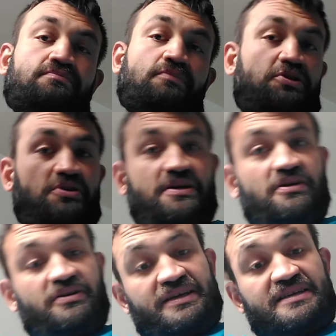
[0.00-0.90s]
what you're
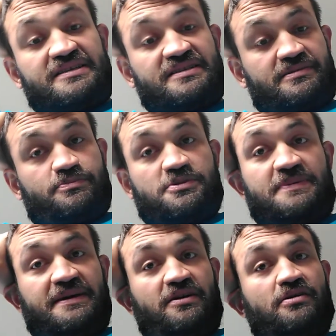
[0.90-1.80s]
hearing is a
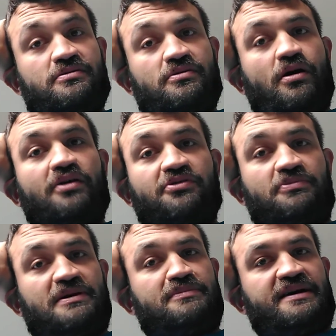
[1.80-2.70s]
speaker, also
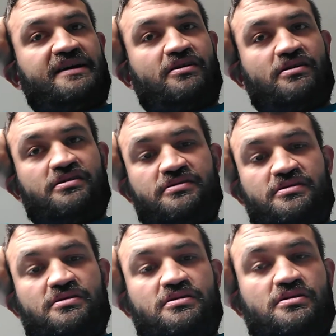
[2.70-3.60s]
made by Anchor,
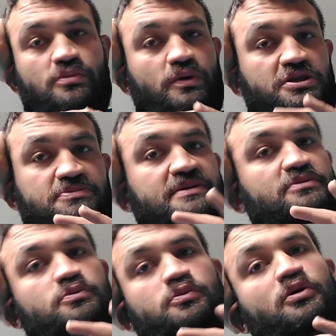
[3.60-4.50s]
which
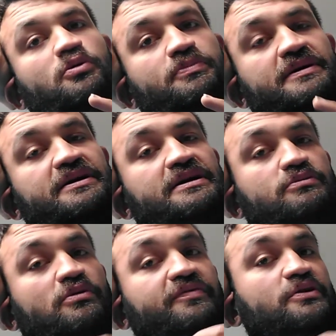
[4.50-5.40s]
we will be
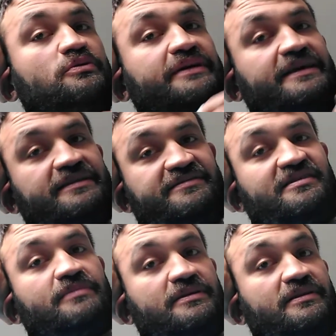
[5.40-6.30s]
reviewed at
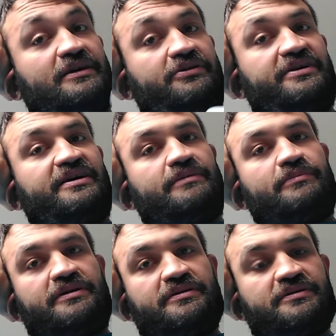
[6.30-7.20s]
some later time,
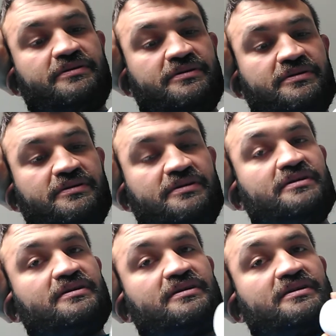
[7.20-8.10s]
but
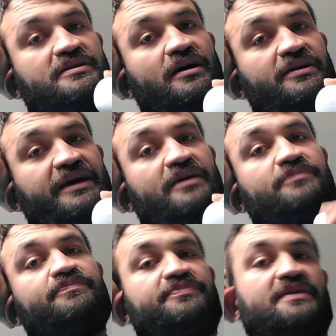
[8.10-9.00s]
not now.
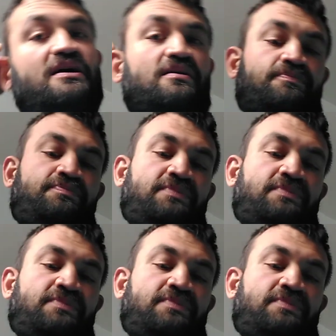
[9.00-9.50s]
Um,